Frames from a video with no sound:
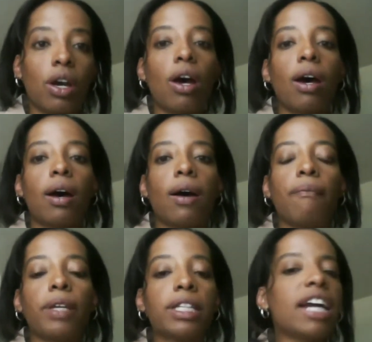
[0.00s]

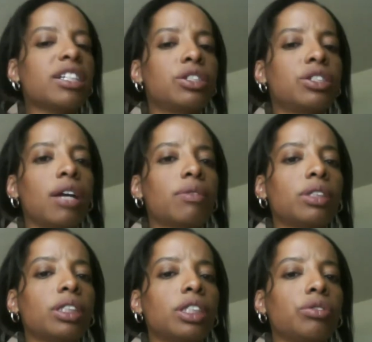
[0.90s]
Is that
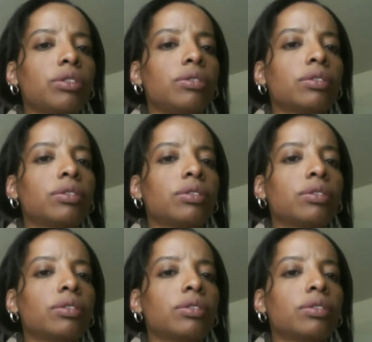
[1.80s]
generally true?